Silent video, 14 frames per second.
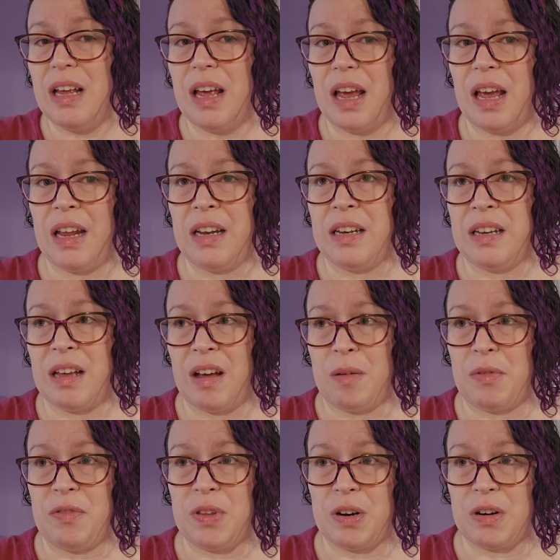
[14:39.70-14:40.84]
And
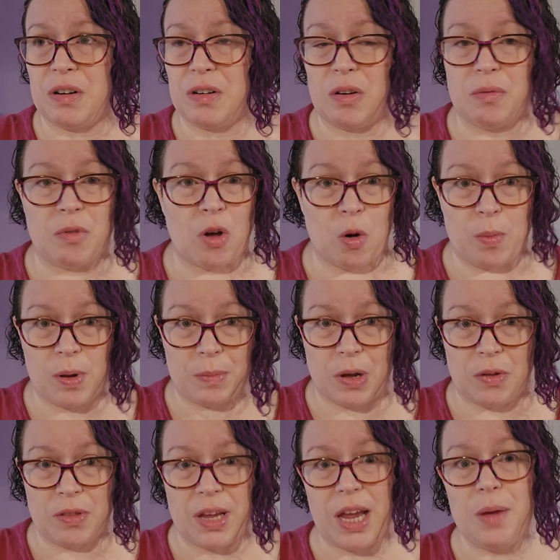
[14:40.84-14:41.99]
if they're open
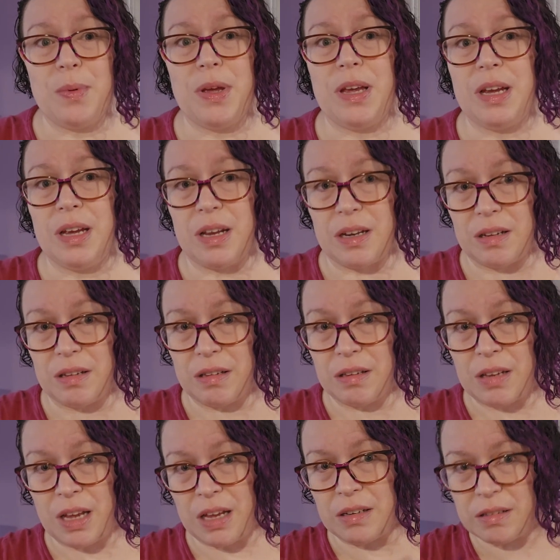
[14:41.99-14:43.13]
mouth gaping
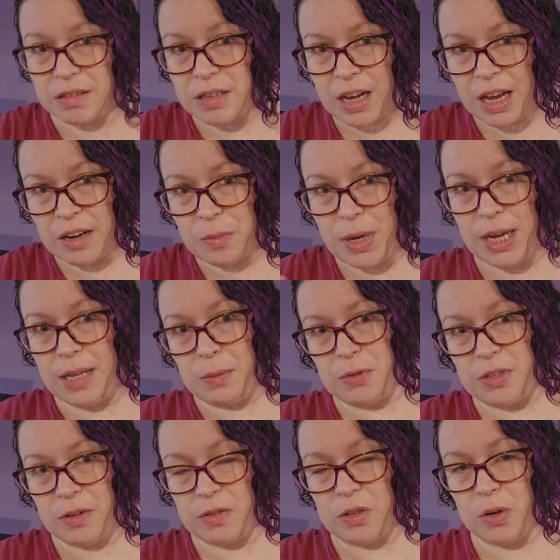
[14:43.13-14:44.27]
and kind of making
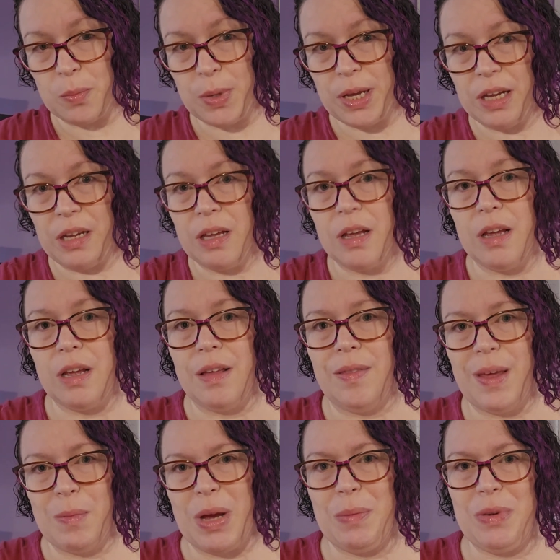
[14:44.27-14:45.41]
themselves look big,
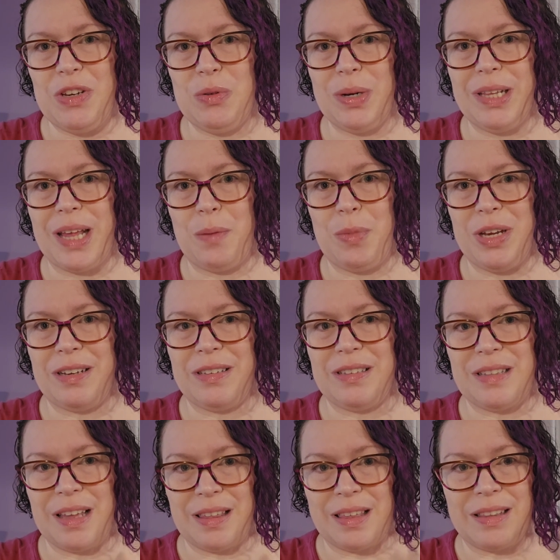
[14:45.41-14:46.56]
they might be doing that because
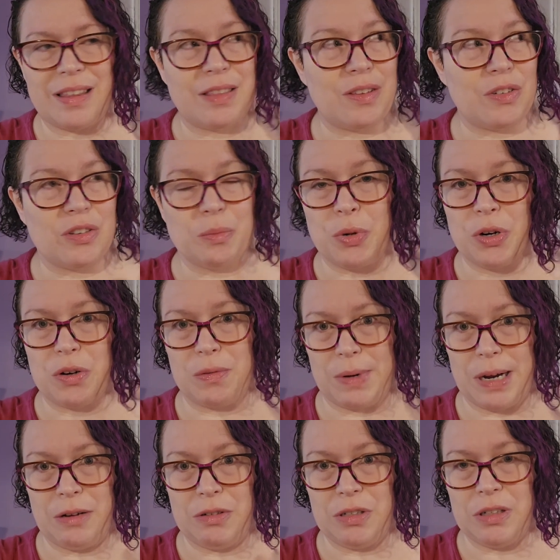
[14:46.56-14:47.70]
they think that there's a bird
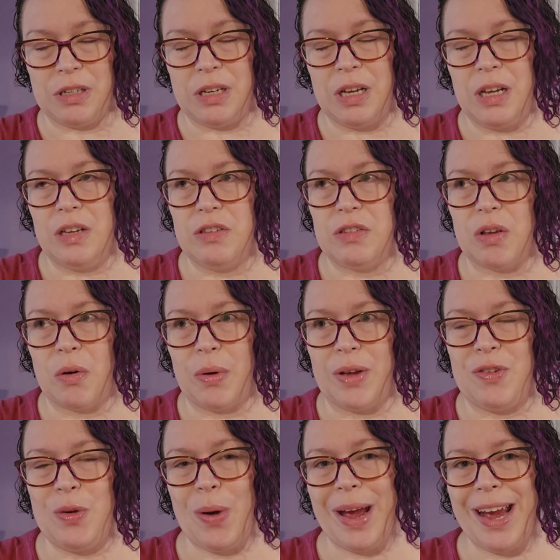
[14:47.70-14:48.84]
around. So
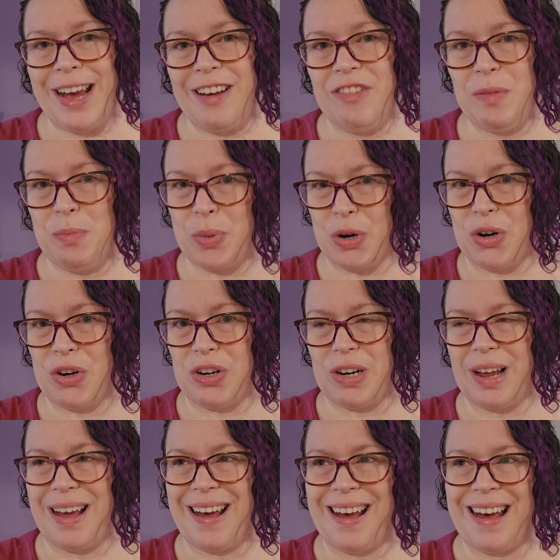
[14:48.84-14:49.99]
if you have a
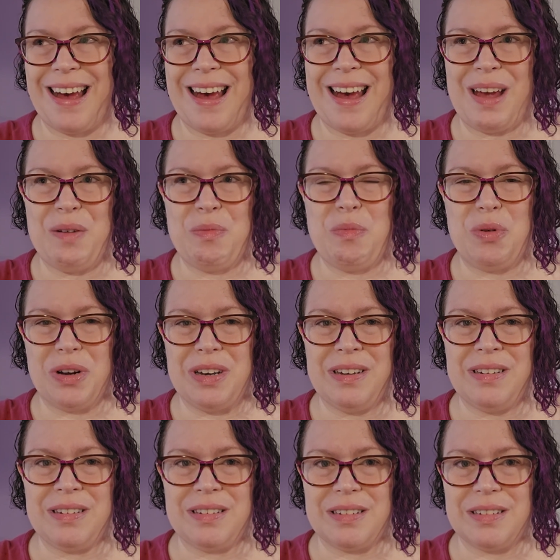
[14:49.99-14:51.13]
bird, I
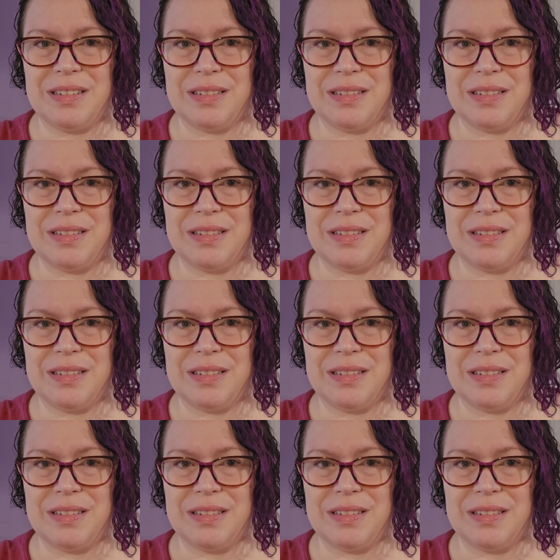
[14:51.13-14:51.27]
wouldn't